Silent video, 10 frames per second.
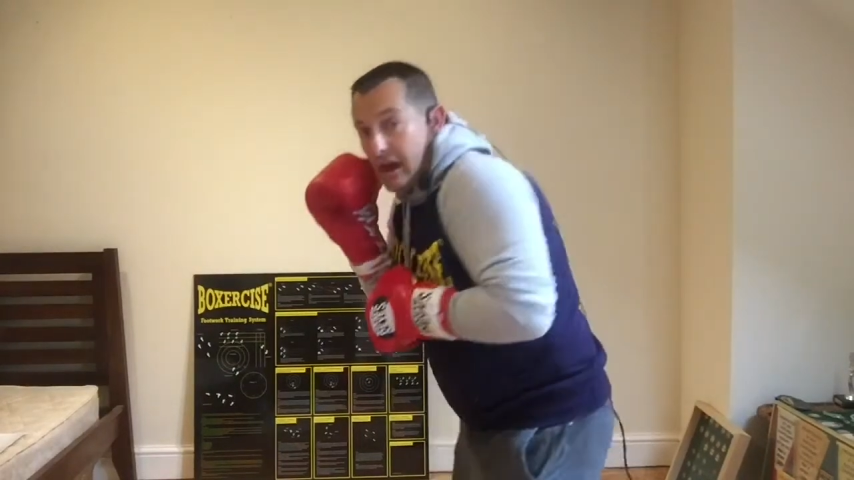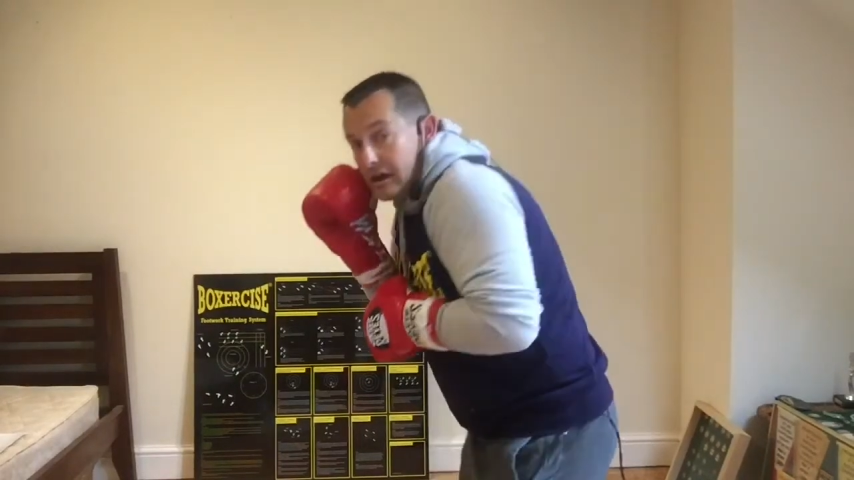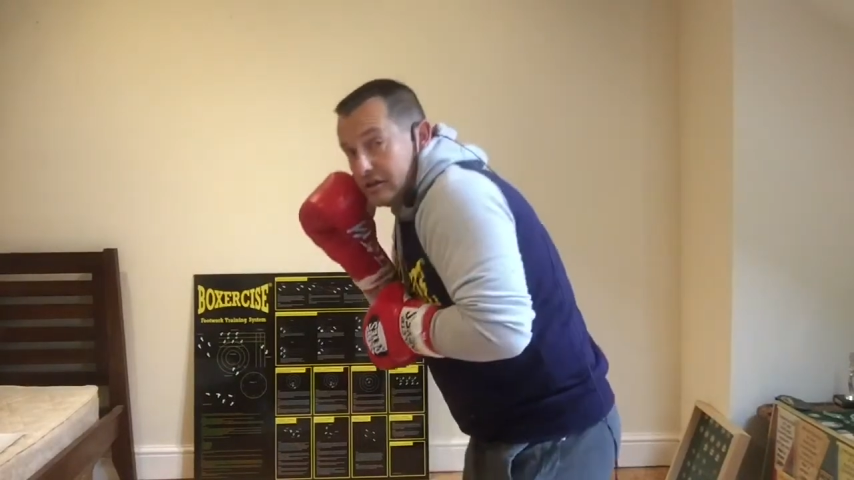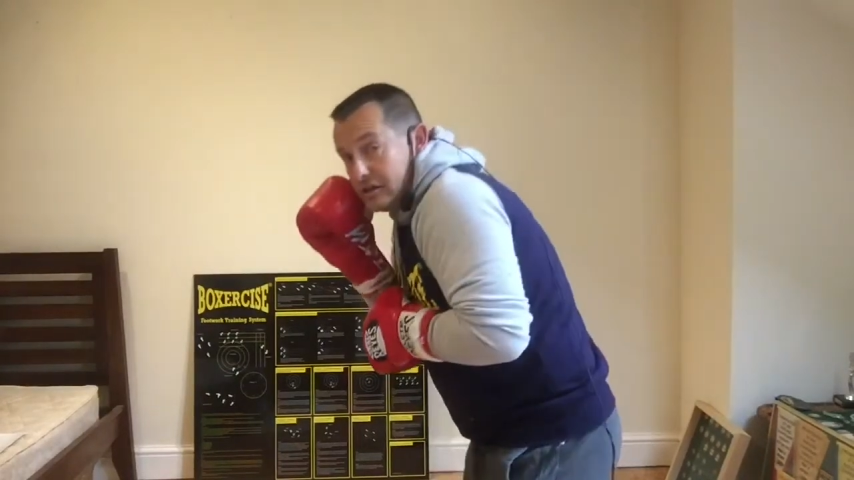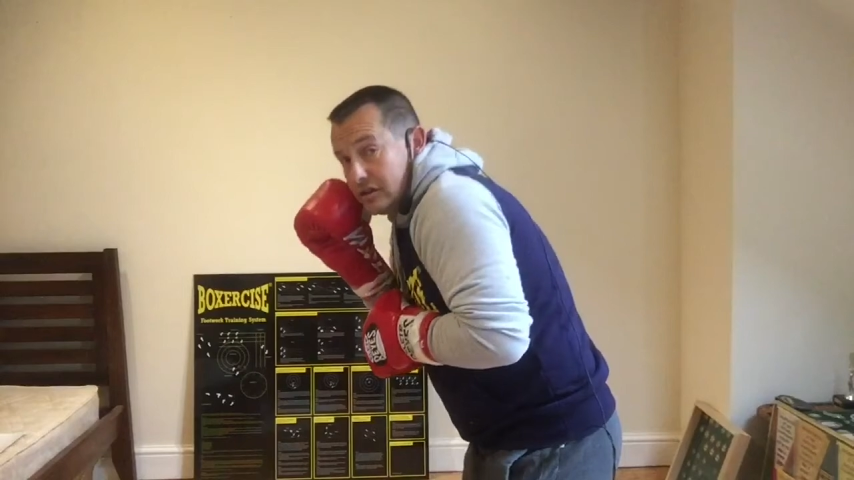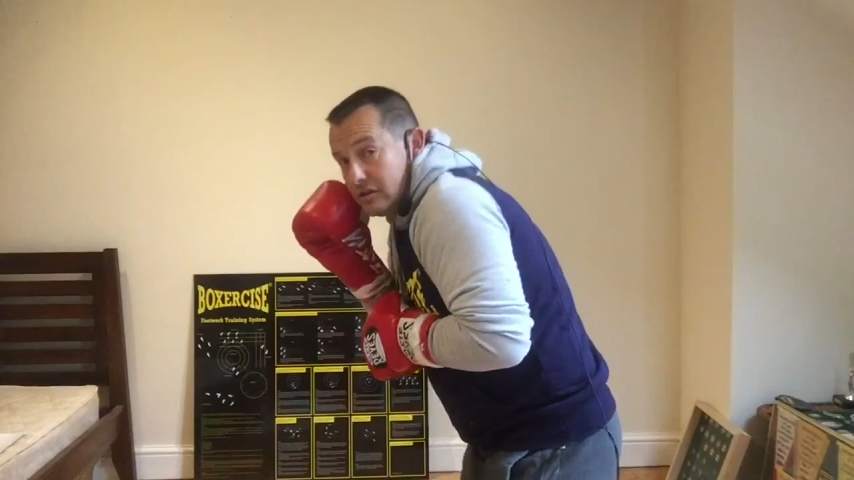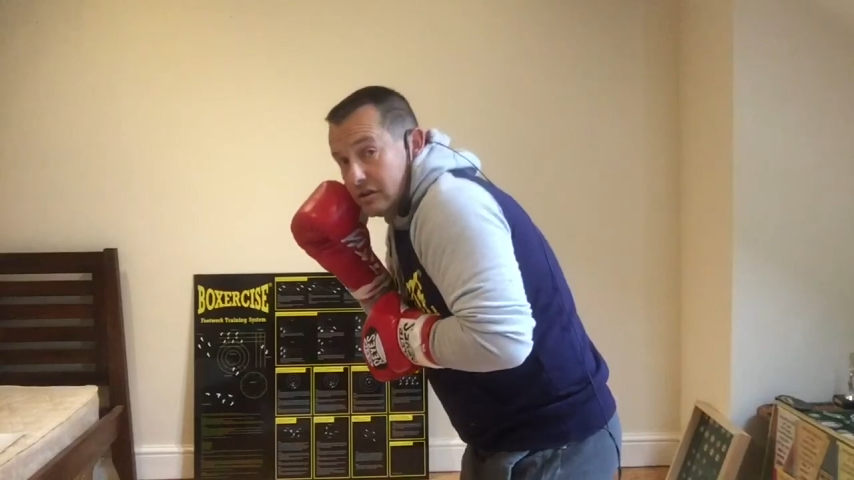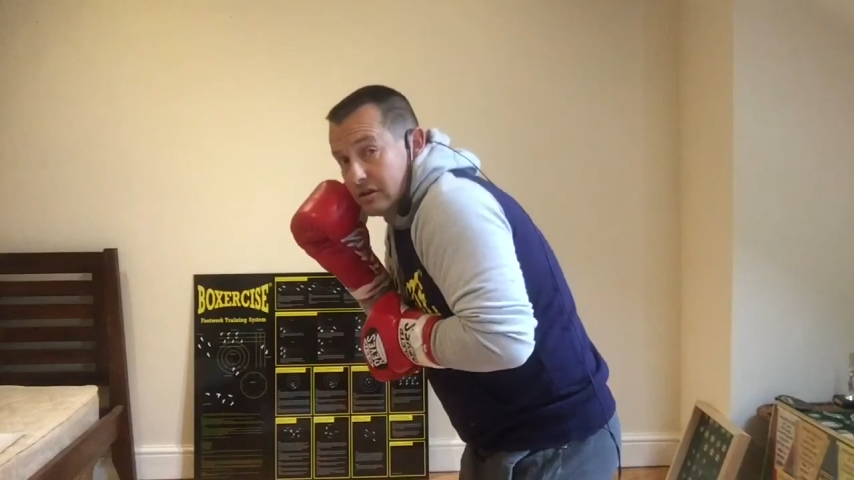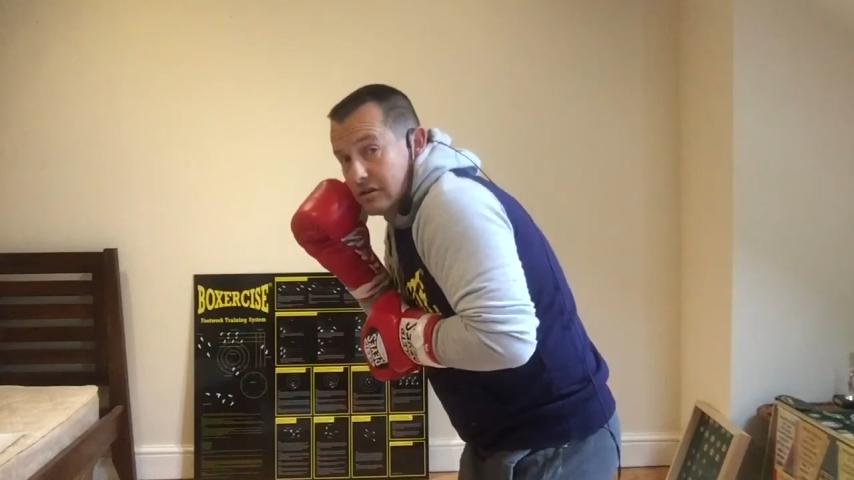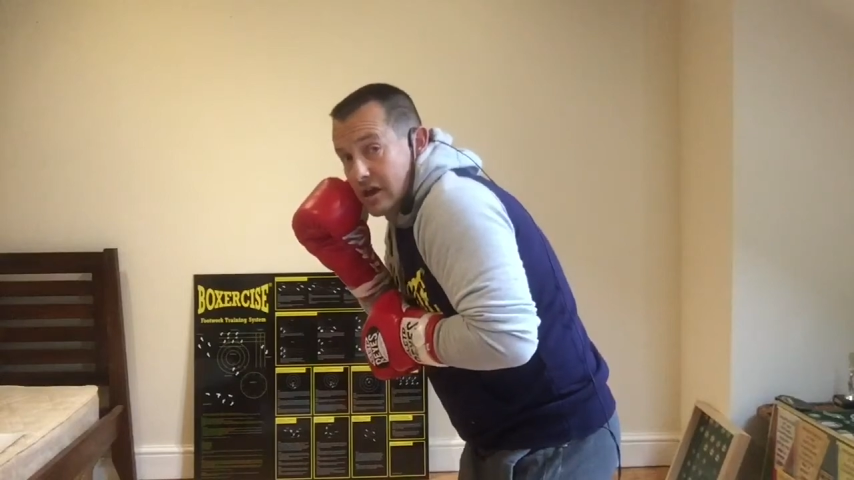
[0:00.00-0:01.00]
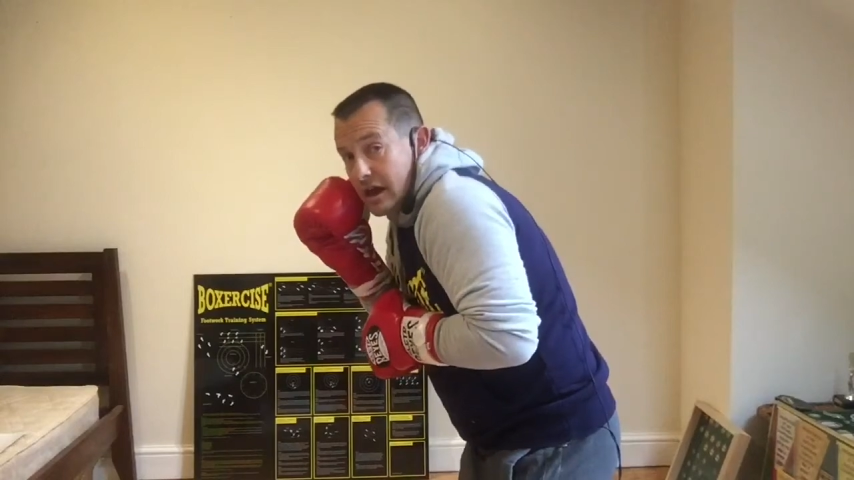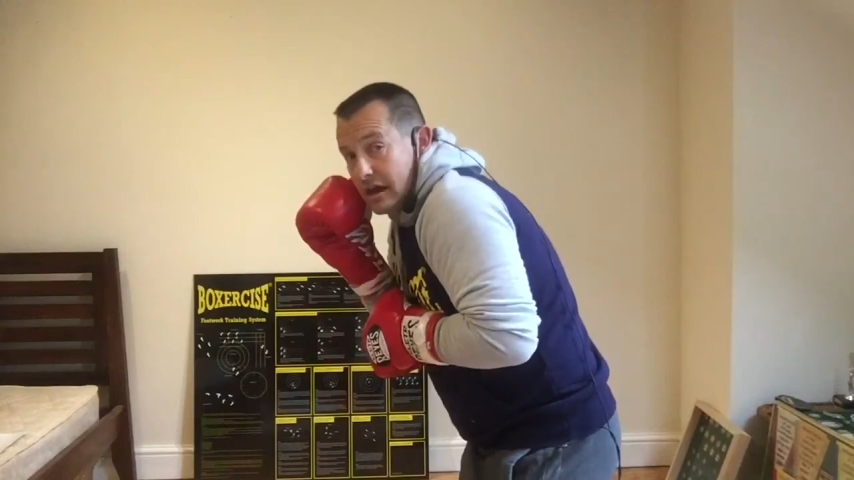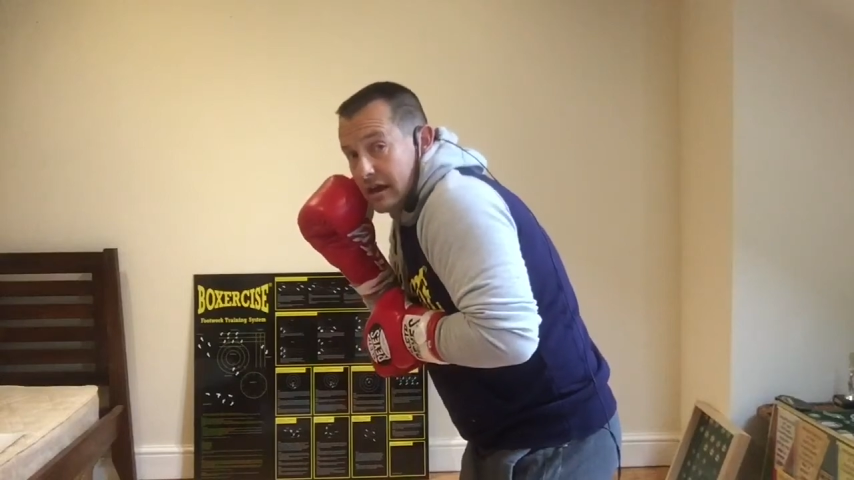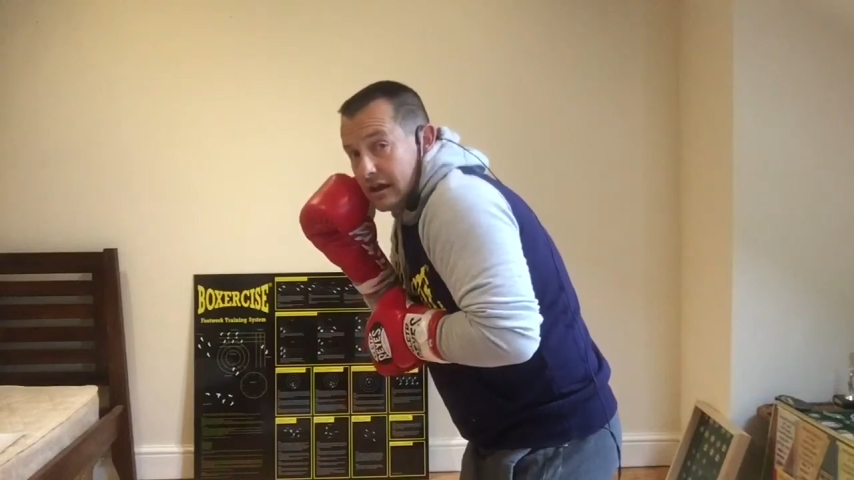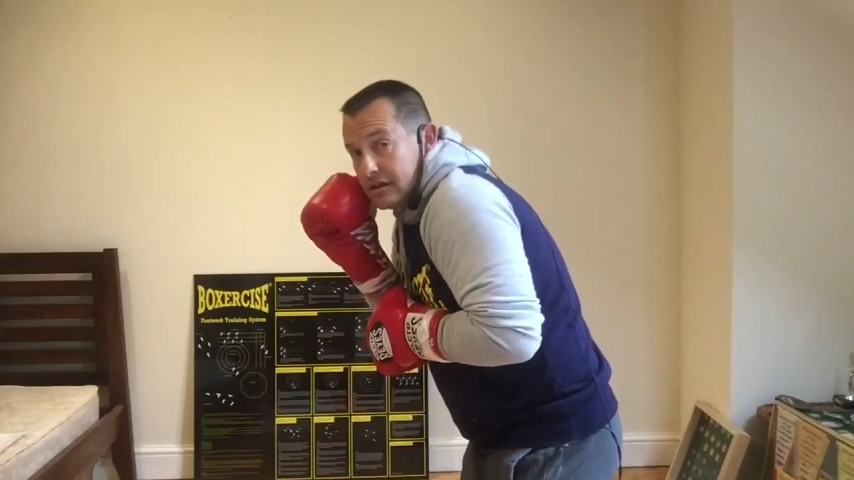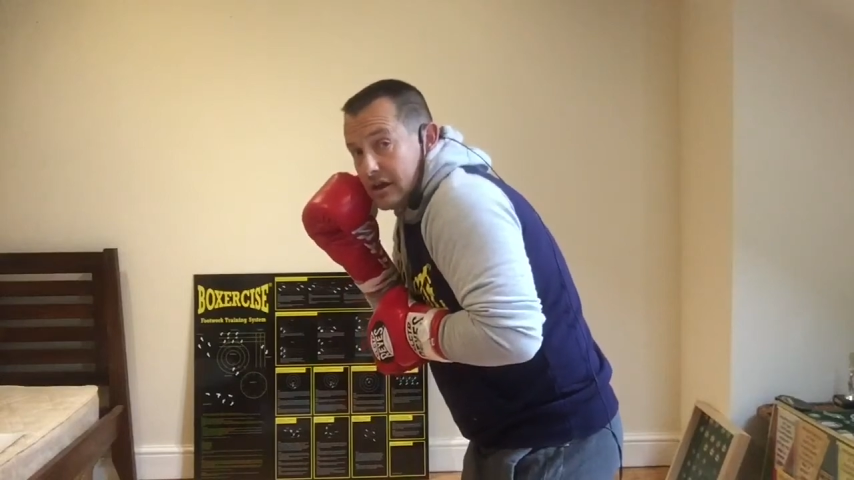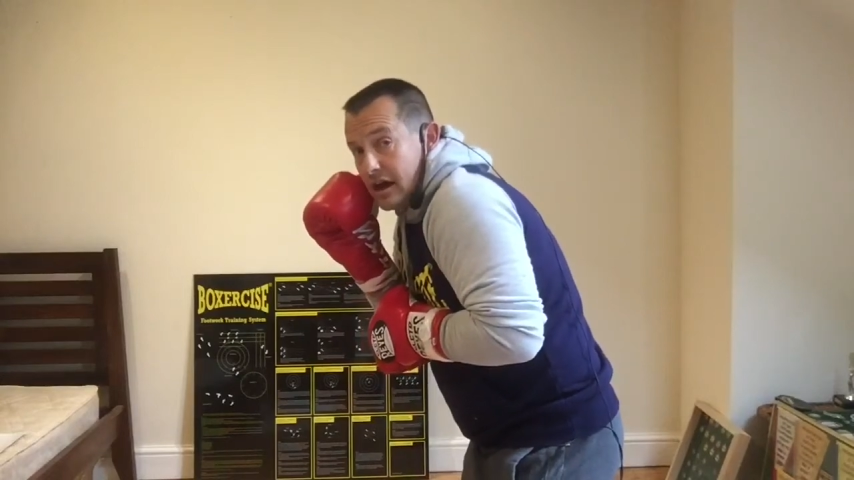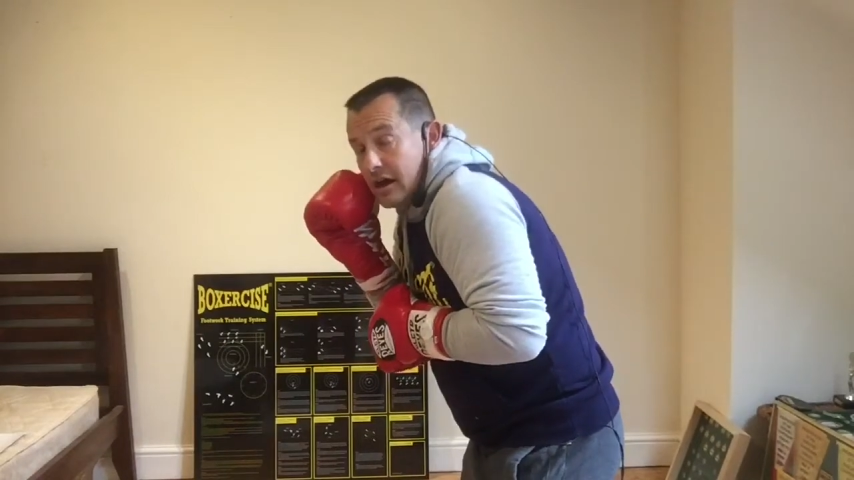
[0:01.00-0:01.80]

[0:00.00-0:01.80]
I turn there like that.